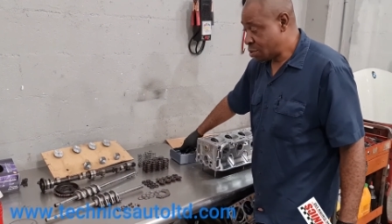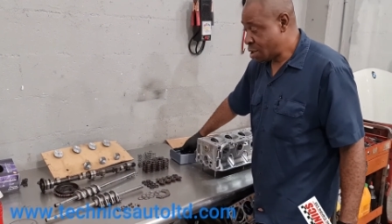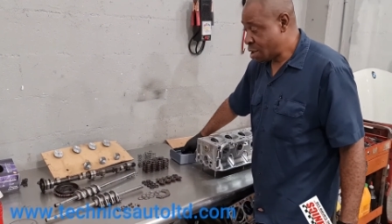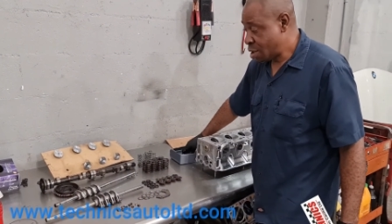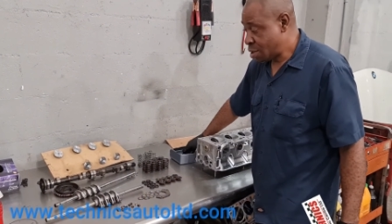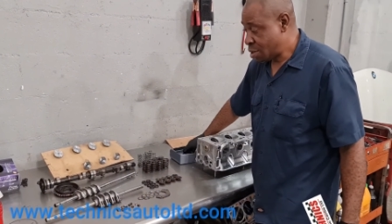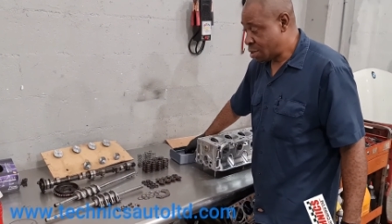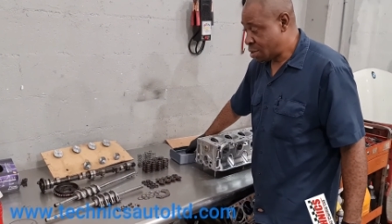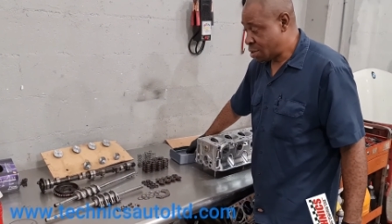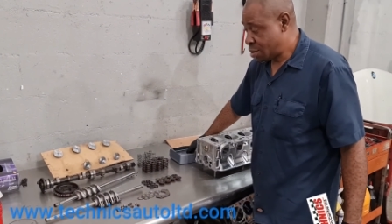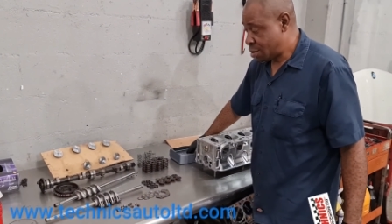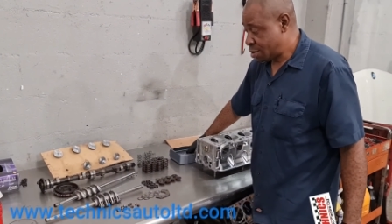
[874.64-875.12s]

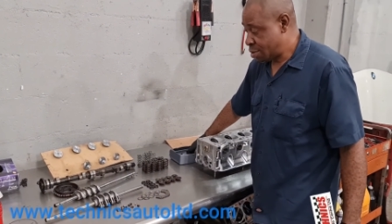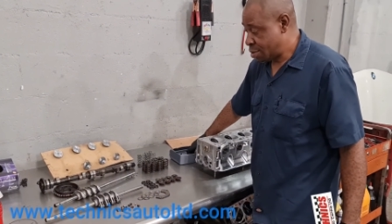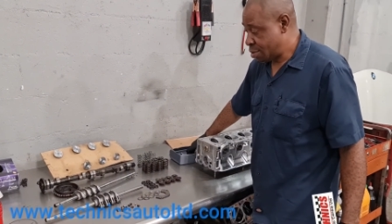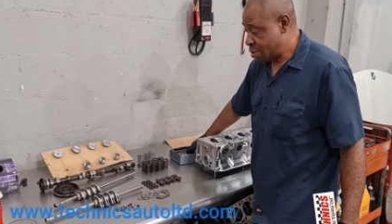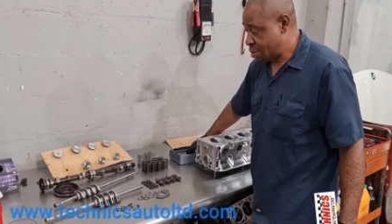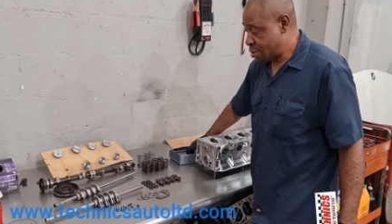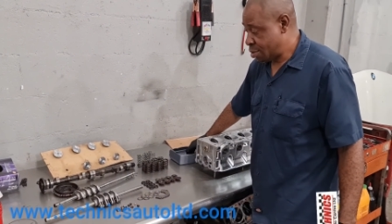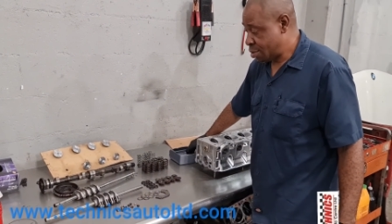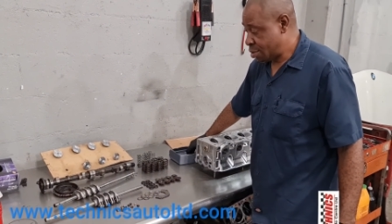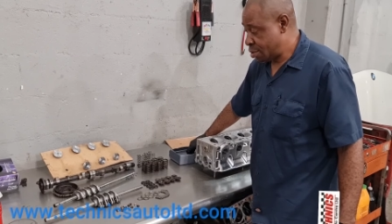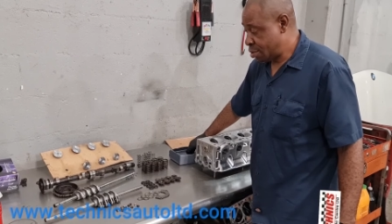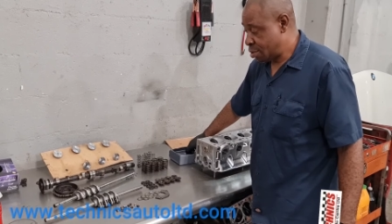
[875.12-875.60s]
that
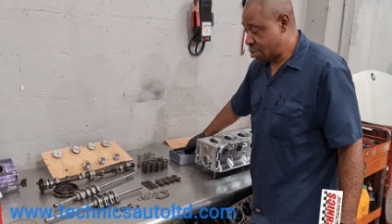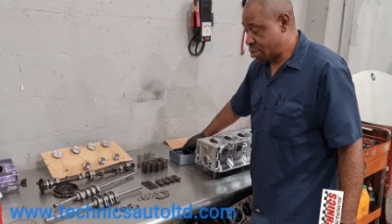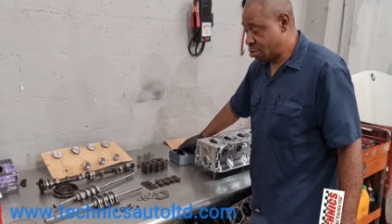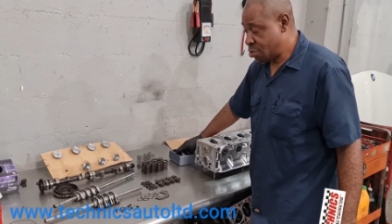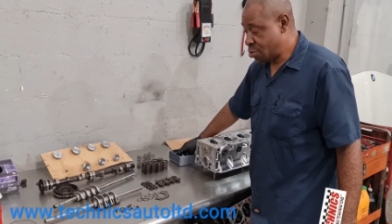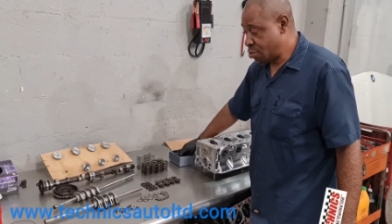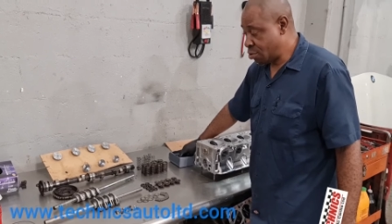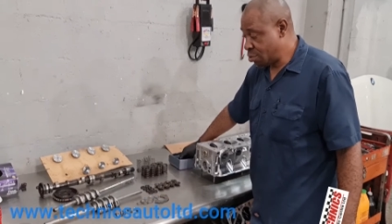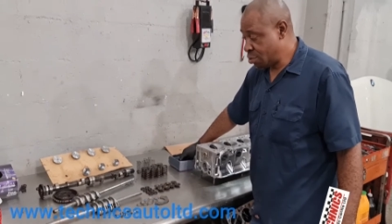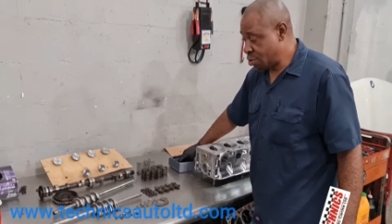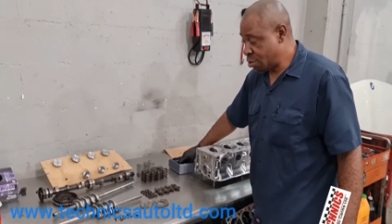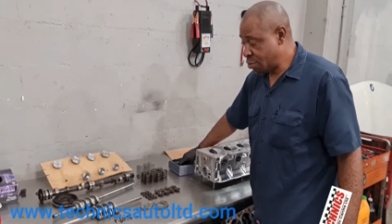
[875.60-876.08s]

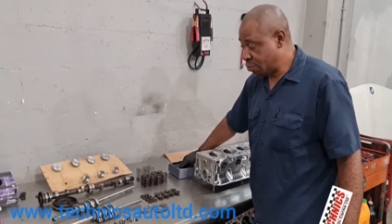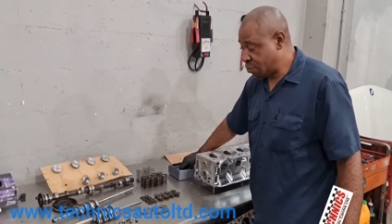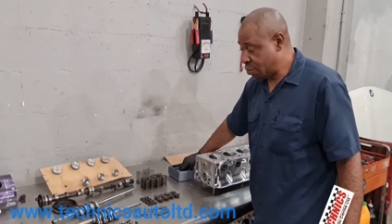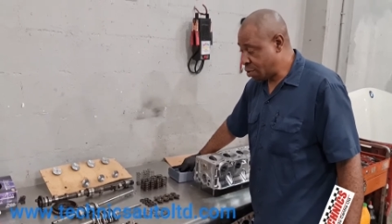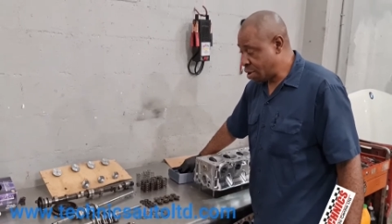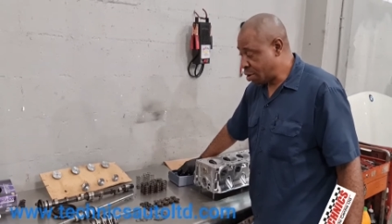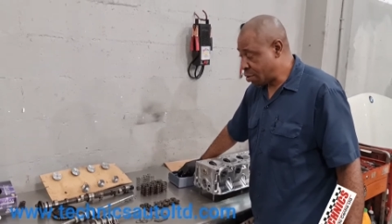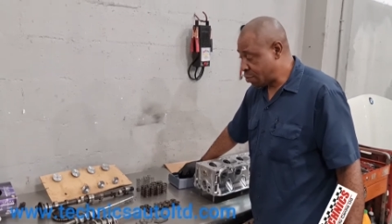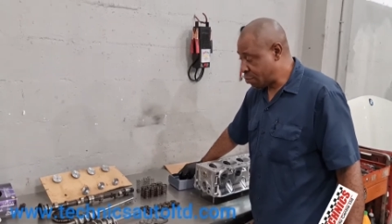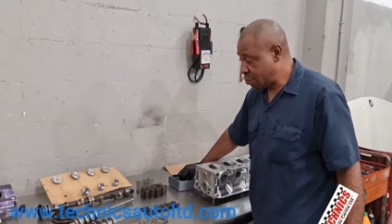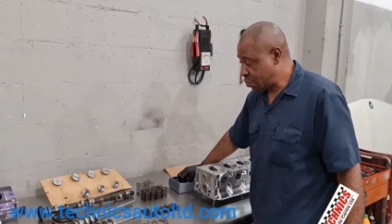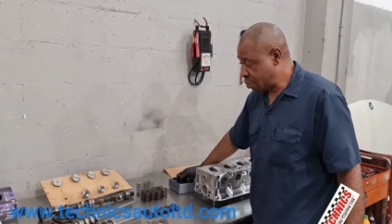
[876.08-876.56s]
the
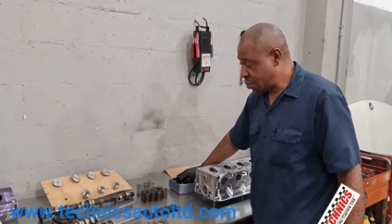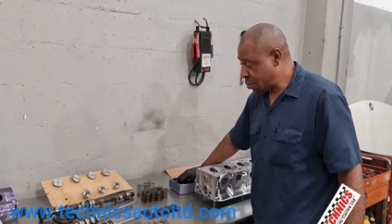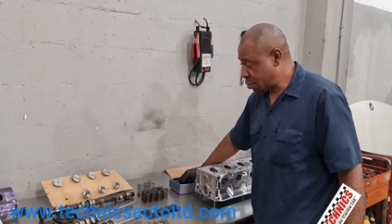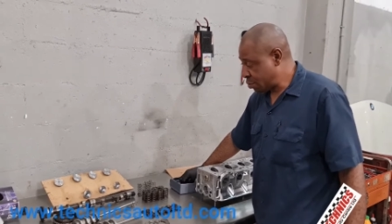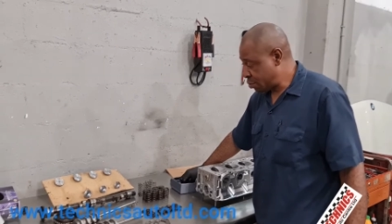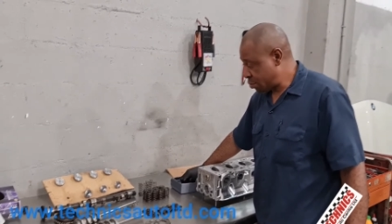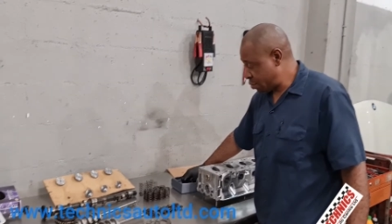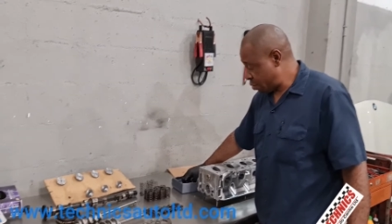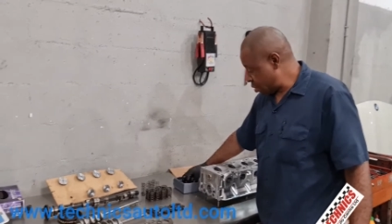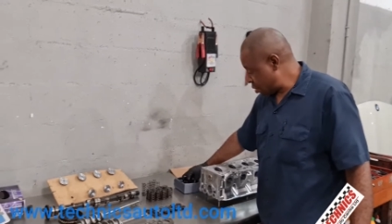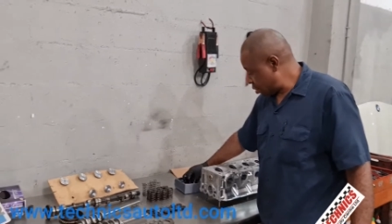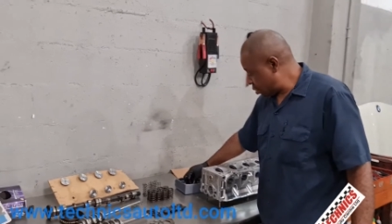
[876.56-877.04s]
valves are
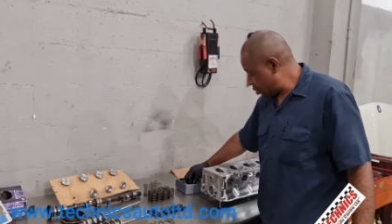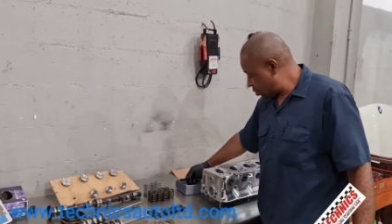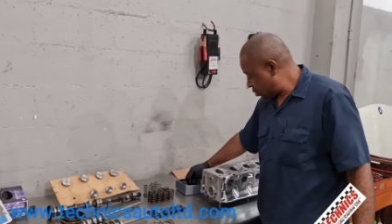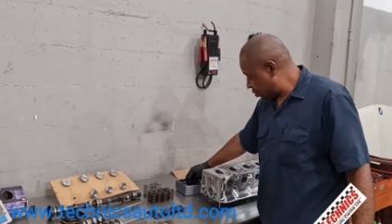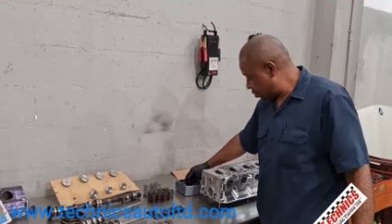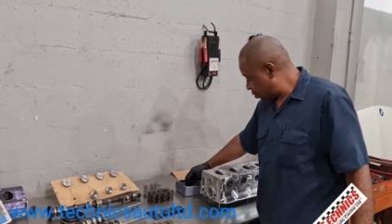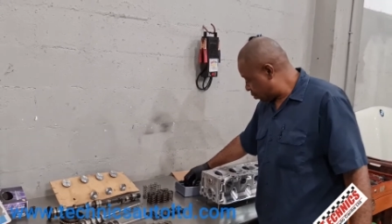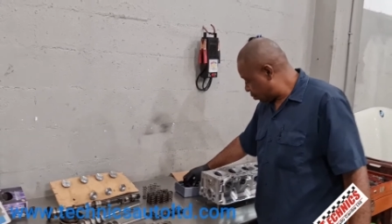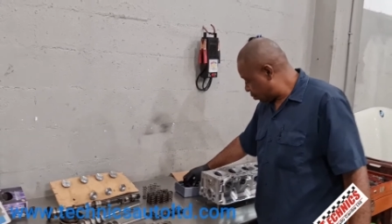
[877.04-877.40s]
grind,